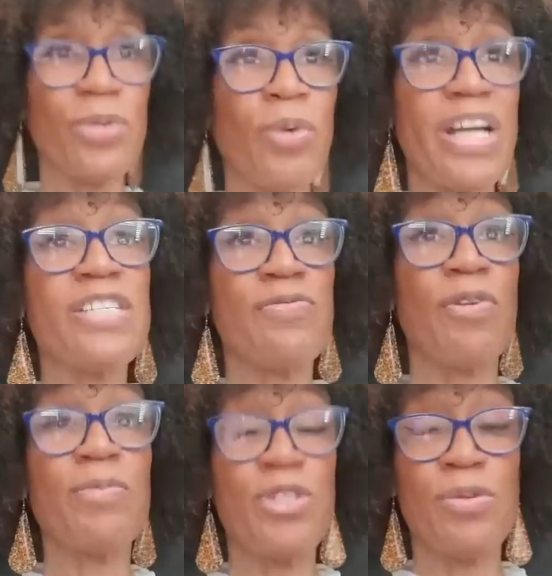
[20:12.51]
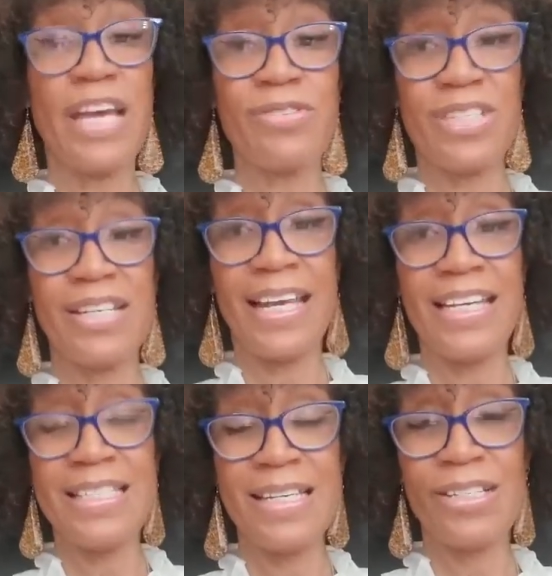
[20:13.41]
was from
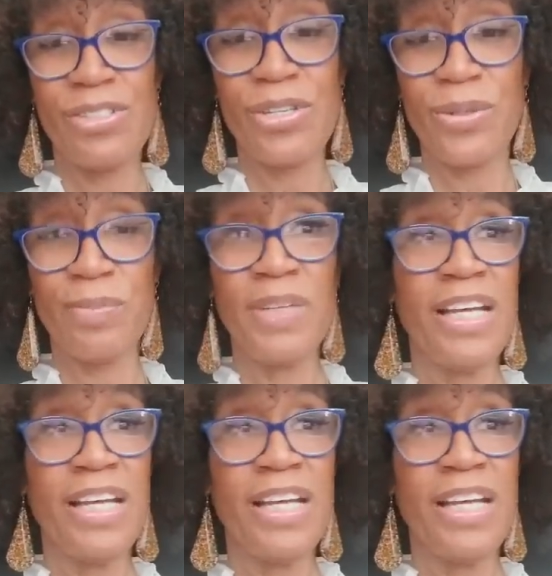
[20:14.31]
2018 too.